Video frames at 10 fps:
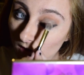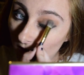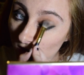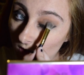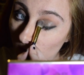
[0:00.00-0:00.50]

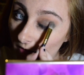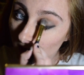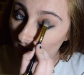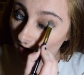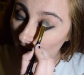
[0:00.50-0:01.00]
You're just going to want to put it
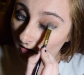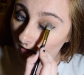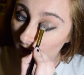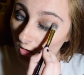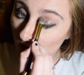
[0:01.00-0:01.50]
in very
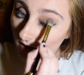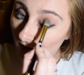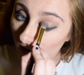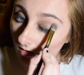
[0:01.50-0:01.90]
gently.